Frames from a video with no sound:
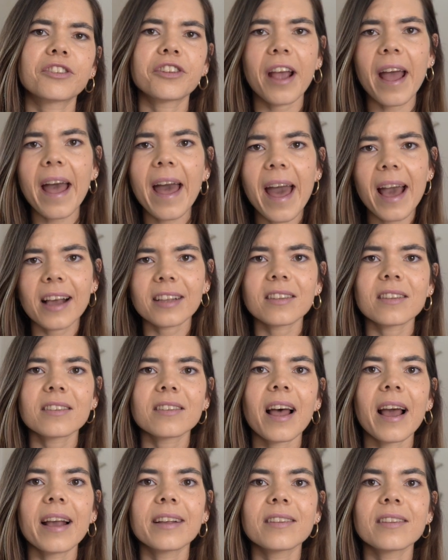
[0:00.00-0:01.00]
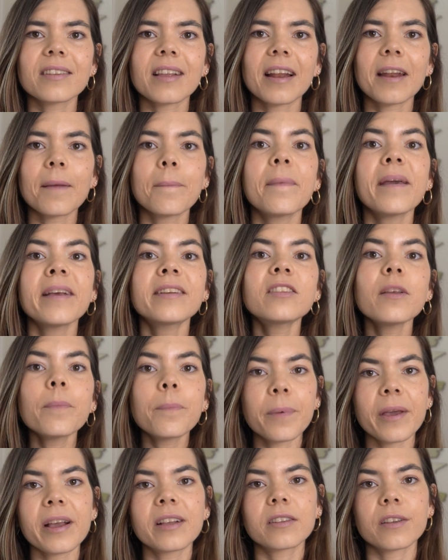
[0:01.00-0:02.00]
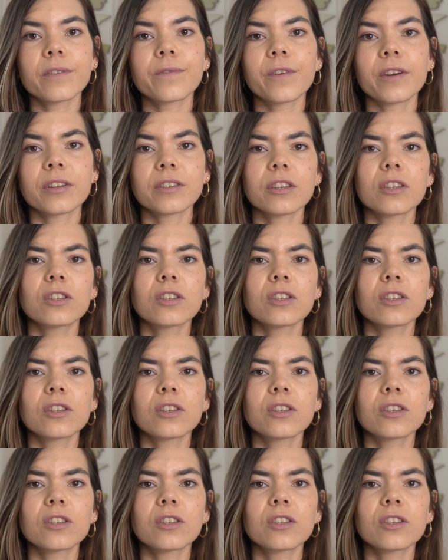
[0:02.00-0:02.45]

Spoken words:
chair exercises, and it makes a big difference.